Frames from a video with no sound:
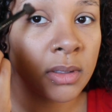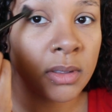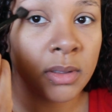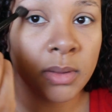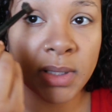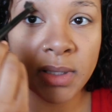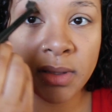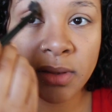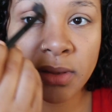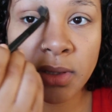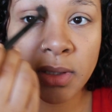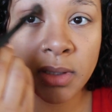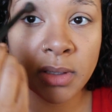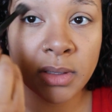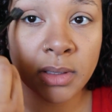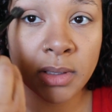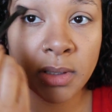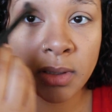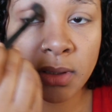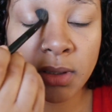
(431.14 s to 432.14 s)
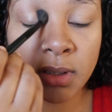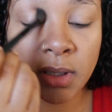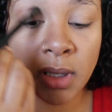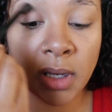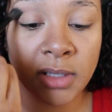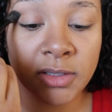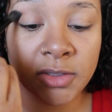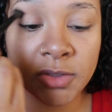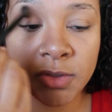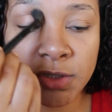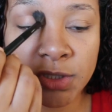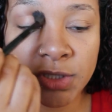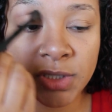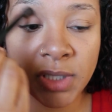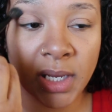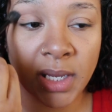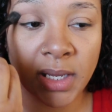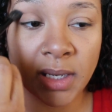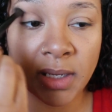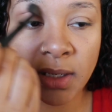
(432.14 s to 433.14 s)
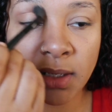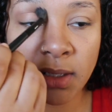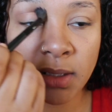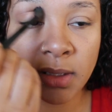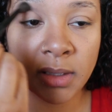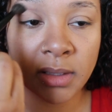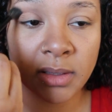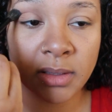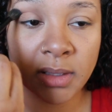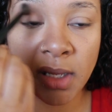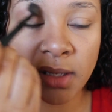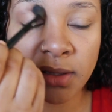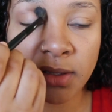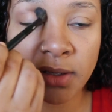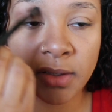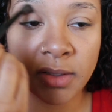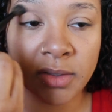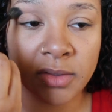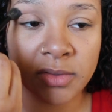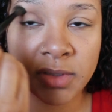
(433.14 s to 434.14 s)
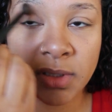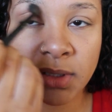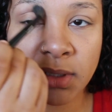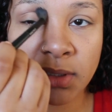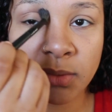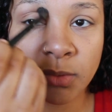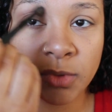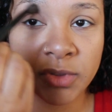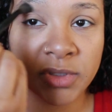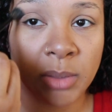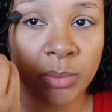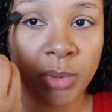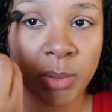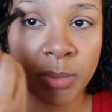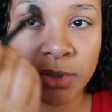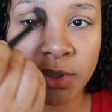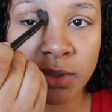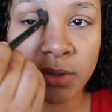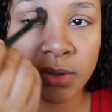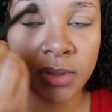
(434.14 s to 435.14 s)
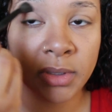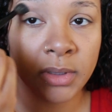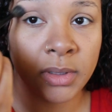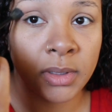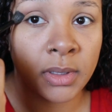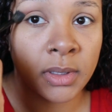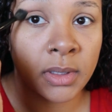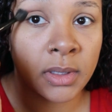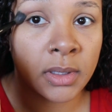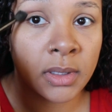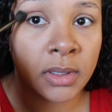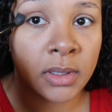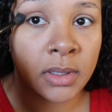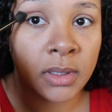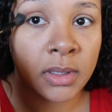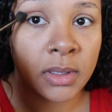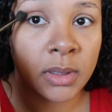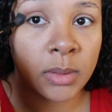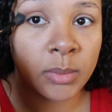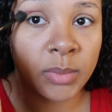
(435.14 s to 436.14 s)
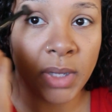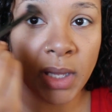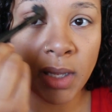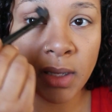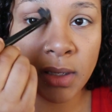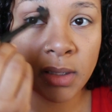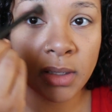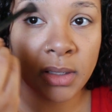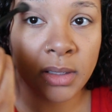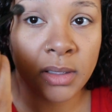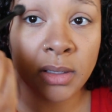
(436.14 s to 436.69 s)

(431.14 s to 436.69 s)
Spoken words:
with contour shade that they're using. Well, some people do. But